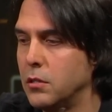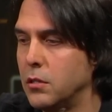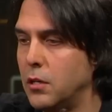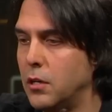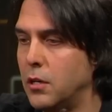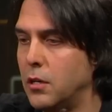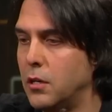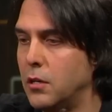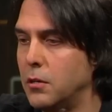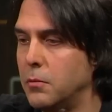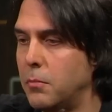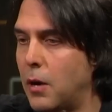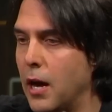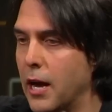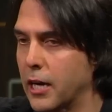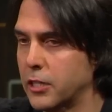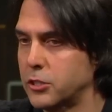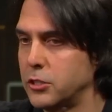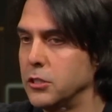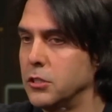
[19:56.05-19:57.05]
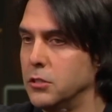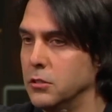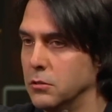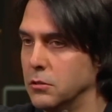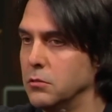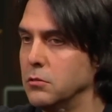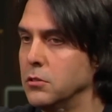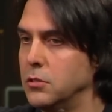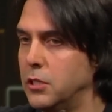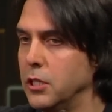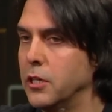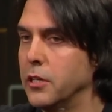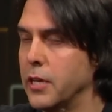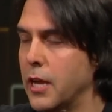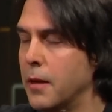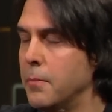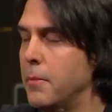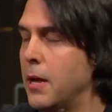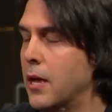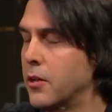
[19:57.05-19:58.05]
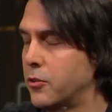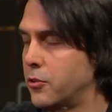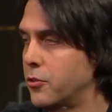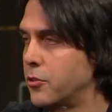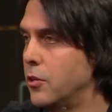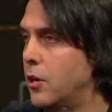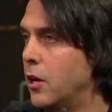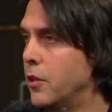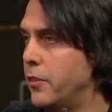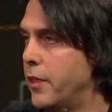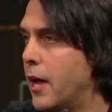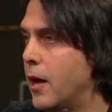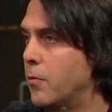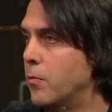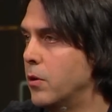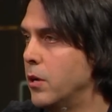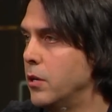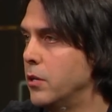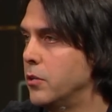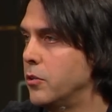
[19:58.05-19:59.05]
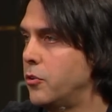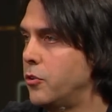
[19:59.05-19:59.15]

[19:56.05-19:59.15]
um, I actually did an MS on that one.